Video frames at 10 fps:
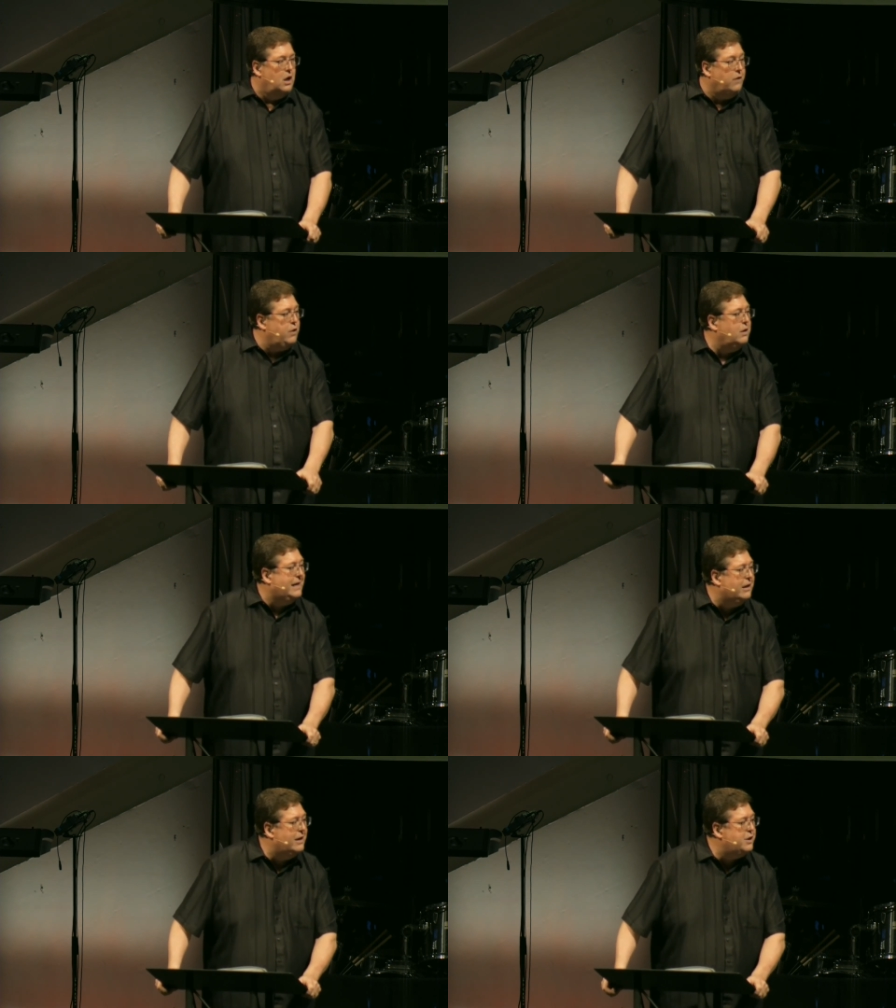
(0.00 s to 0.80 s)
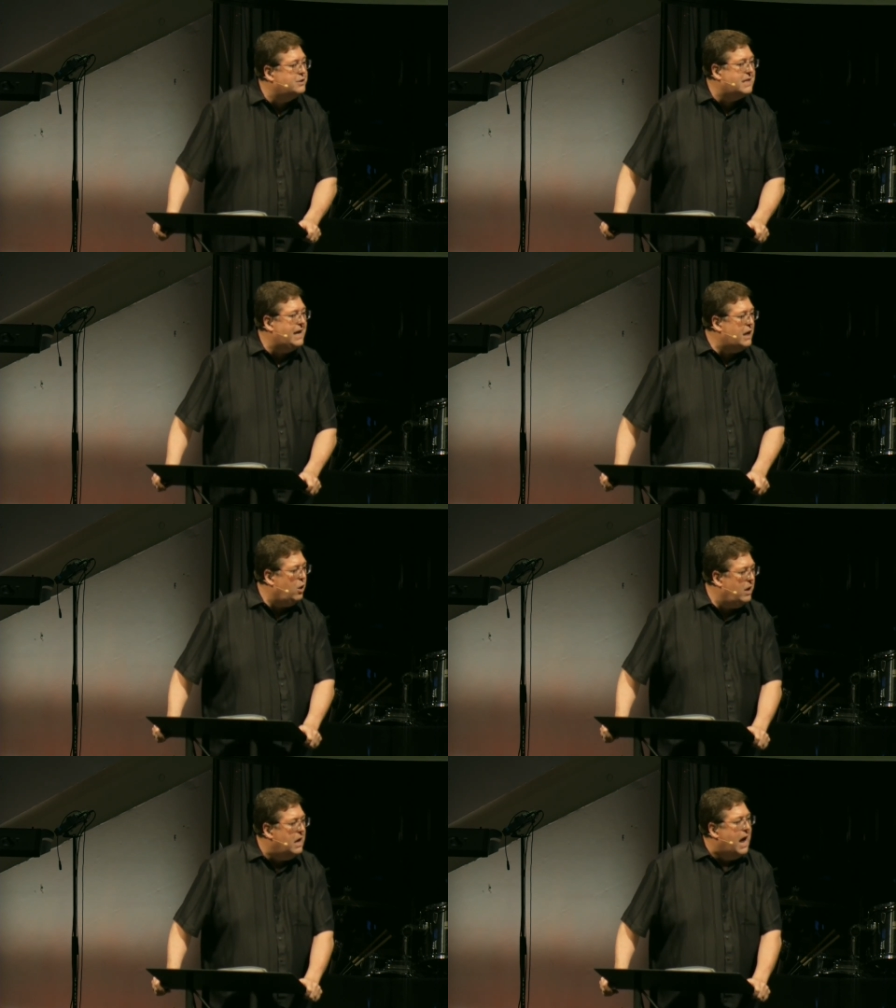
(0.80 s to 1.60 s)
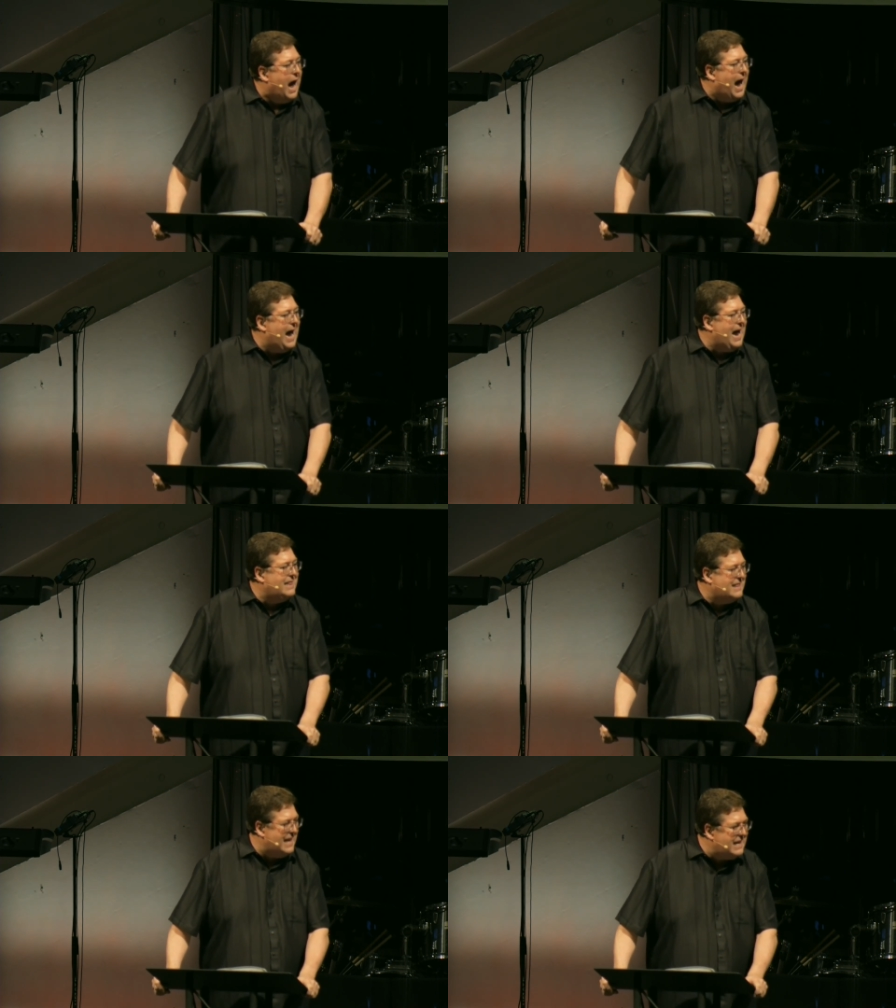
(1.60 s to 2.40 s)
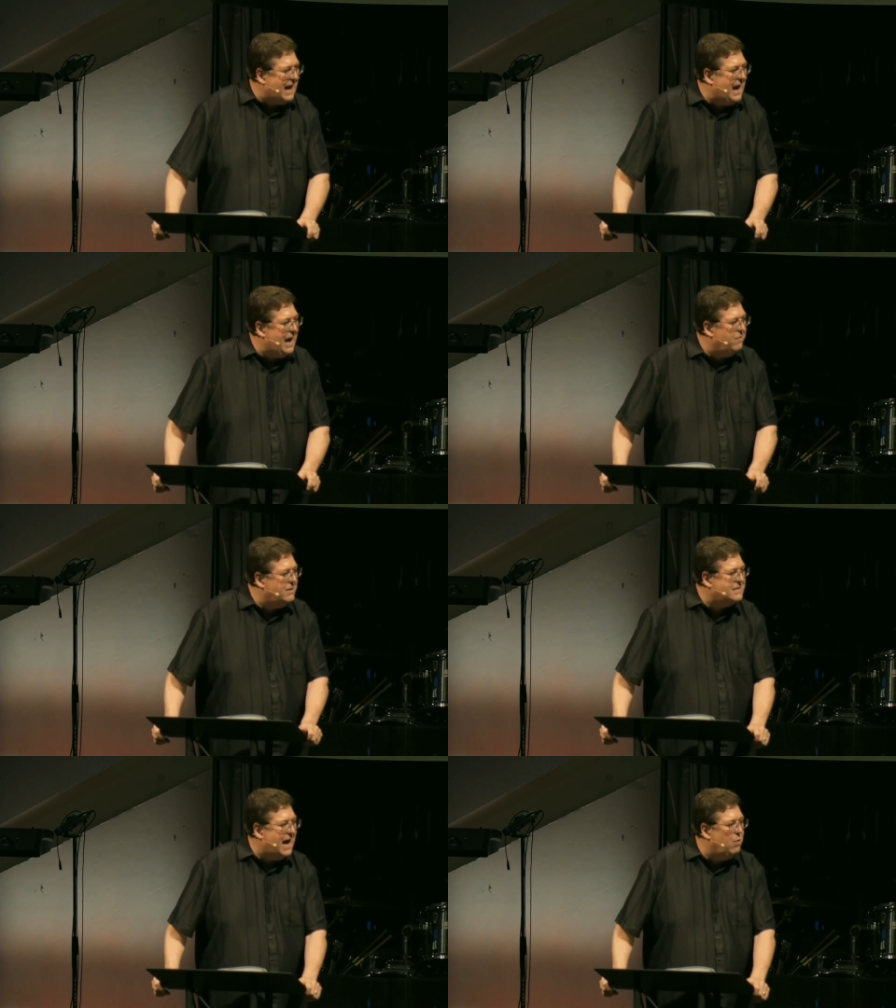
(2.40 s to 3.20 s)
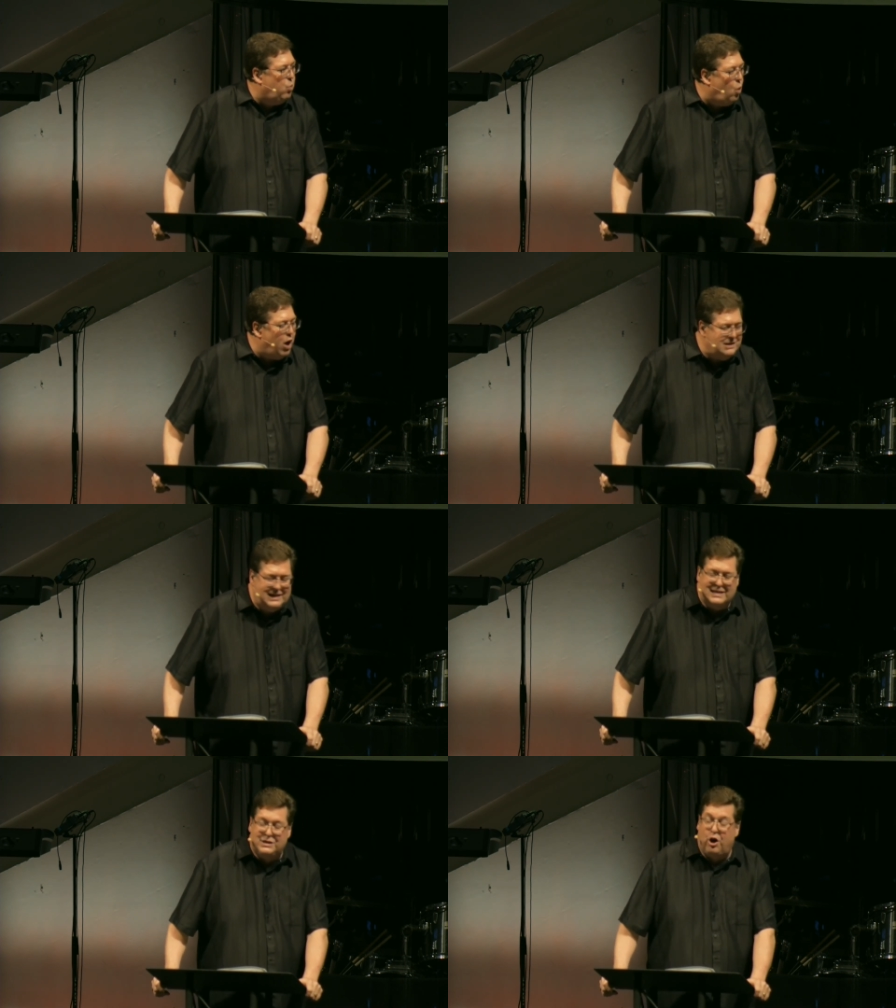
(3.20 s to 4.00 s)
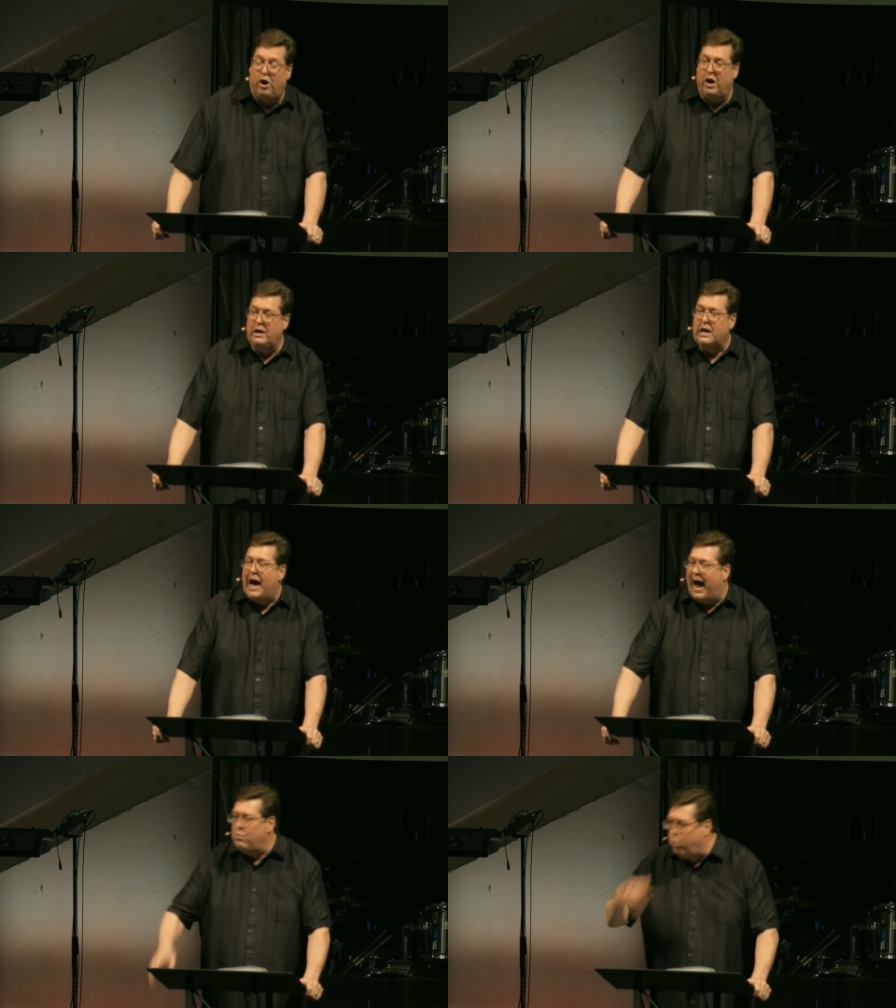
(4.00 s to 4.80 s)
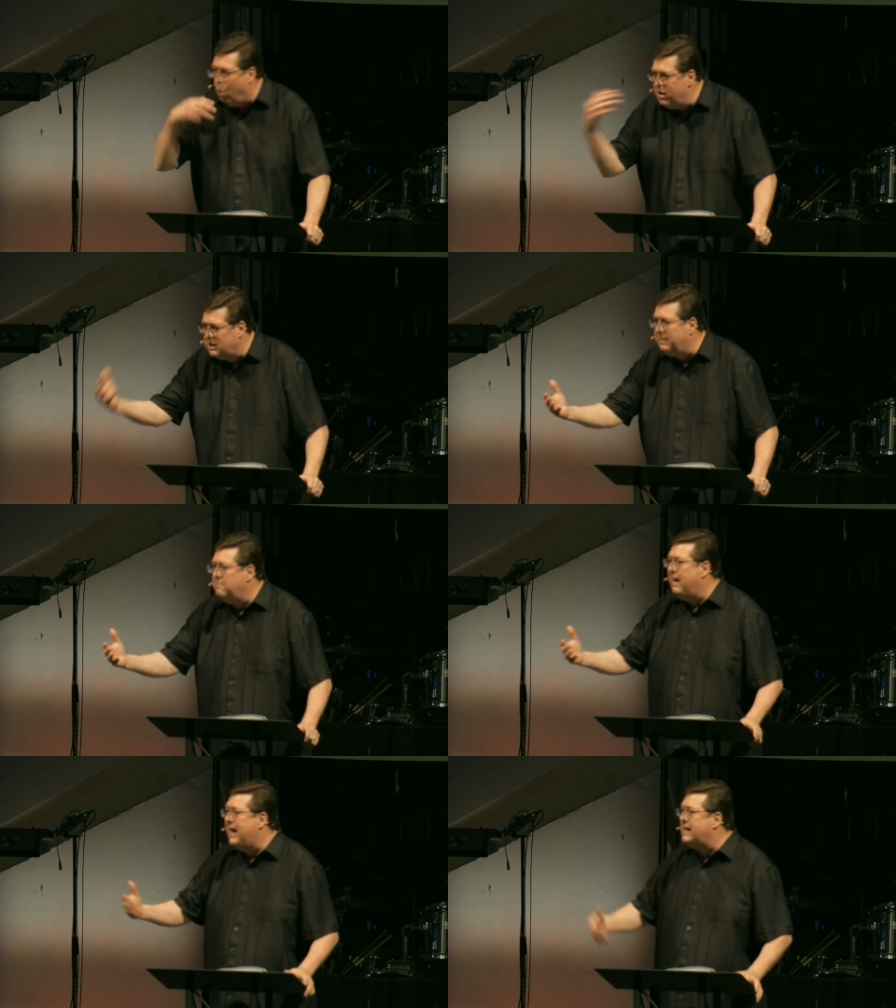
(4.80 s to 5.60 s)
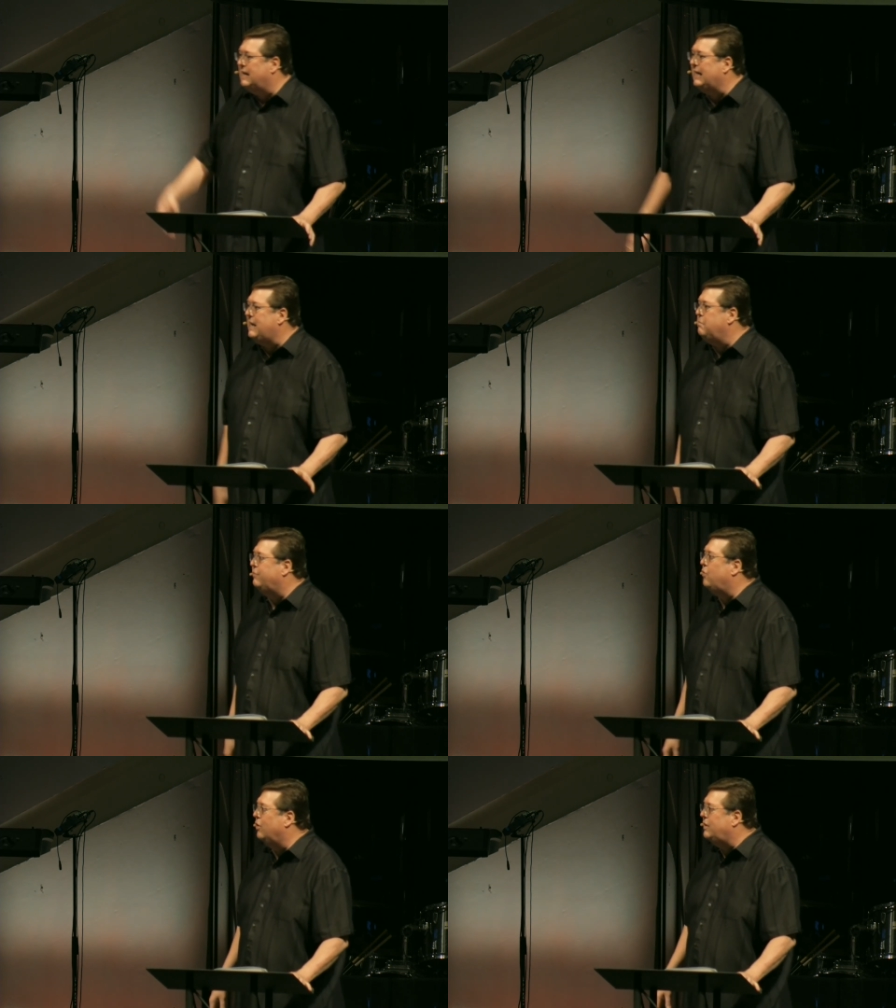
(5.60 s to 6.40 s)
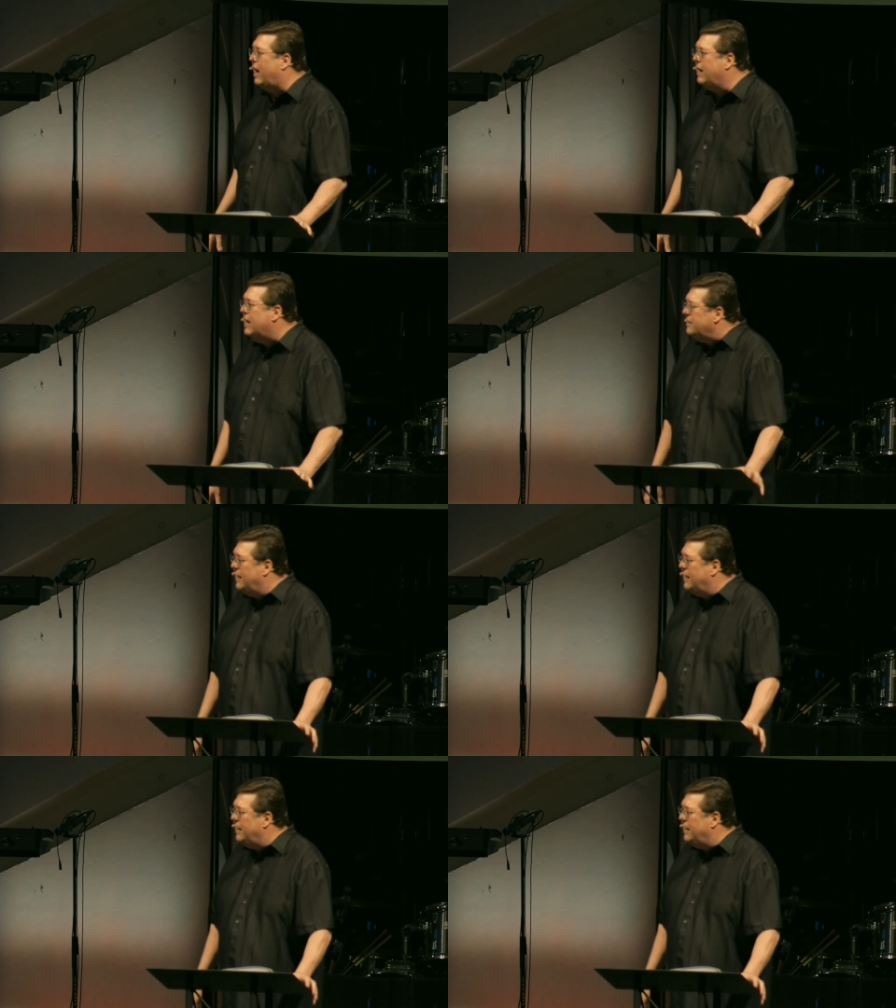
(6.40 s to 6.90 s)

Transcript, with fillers: If you are here and you say, you know what, I, I think I have this, I want this heart, I want to be made clean before God,